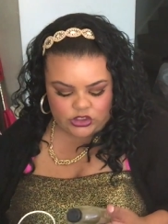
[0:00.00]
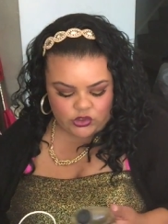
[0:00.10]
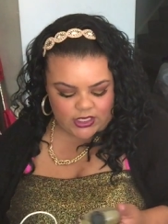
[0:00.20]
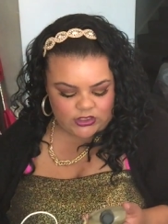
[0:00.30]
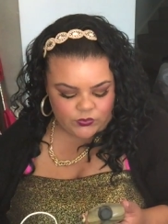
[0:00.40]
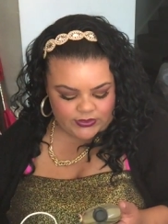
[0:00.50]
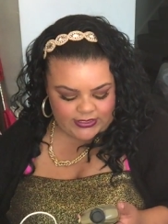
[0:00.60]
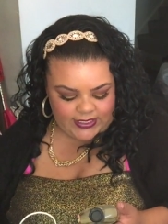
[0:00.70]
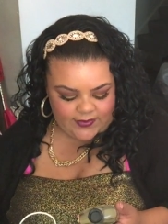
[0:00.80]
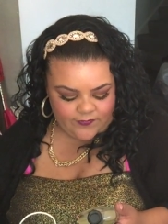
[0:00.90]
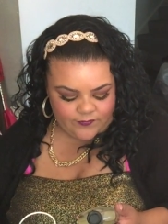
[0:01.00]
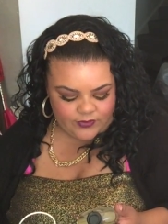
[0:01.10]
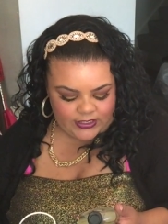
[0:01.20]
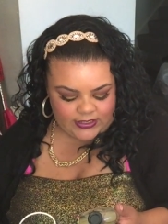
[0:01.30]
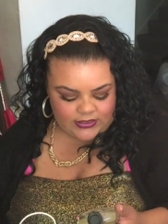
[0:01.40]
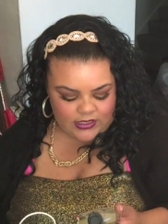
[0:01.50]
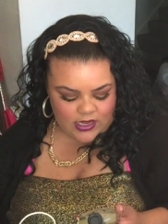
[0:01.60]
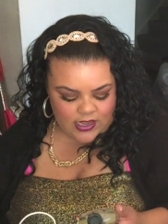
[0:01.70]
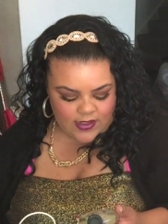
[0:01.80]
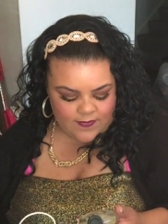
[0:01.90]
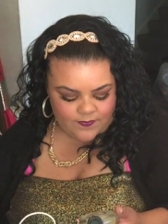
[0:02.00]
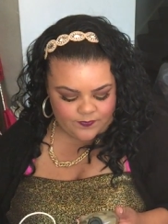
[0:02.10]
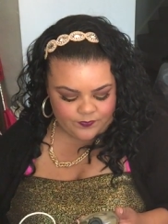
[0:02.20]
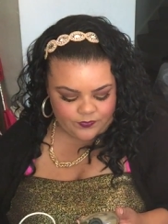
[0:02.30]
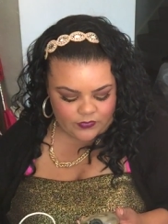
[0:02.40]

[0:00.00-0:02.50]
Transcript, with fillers: stress relief um,